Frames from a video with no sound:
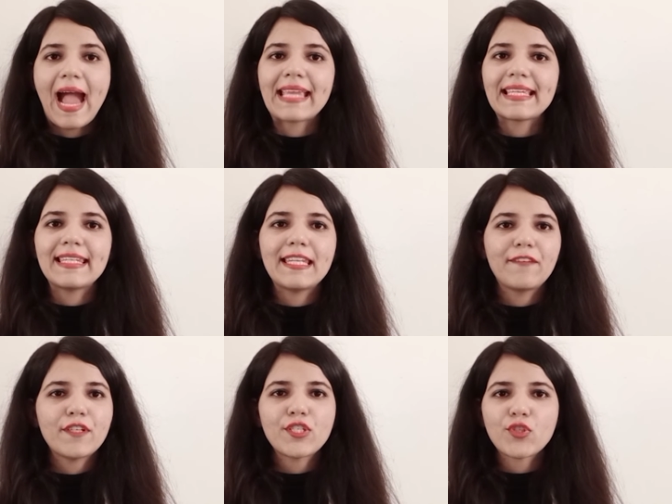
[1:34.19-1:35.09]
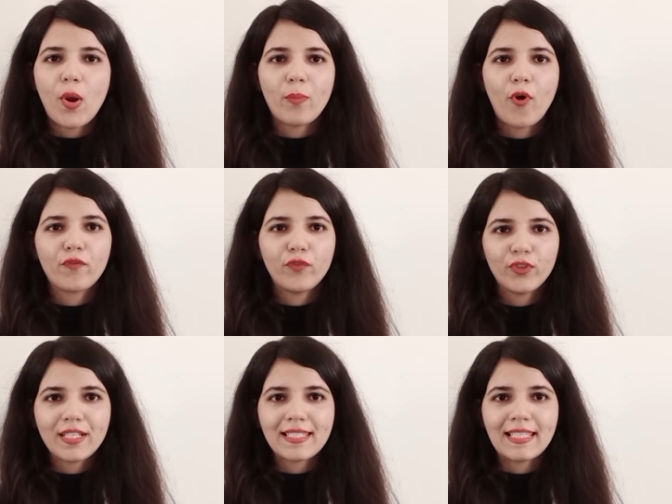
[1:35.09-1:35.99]
I can never stop on
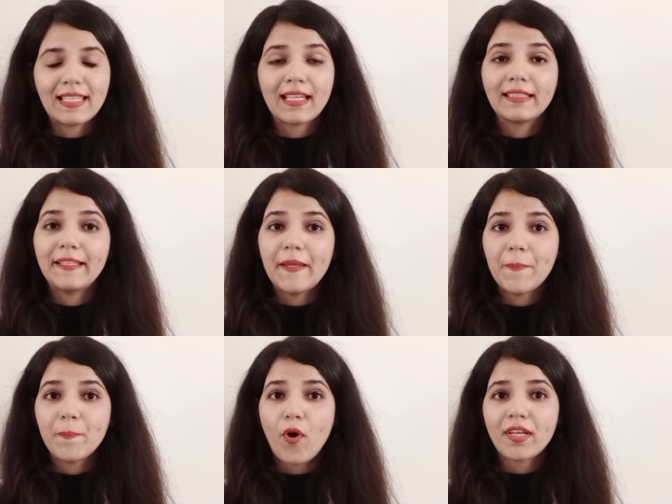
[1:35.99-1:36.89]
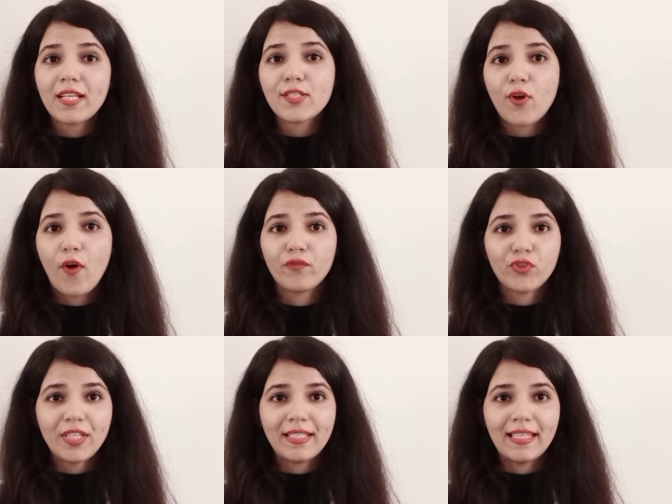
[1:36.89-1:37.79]
focusing the importance of
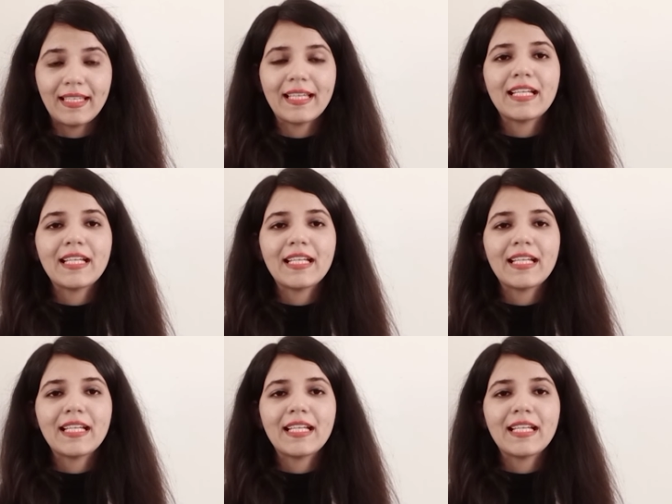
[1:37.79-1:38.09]
drinking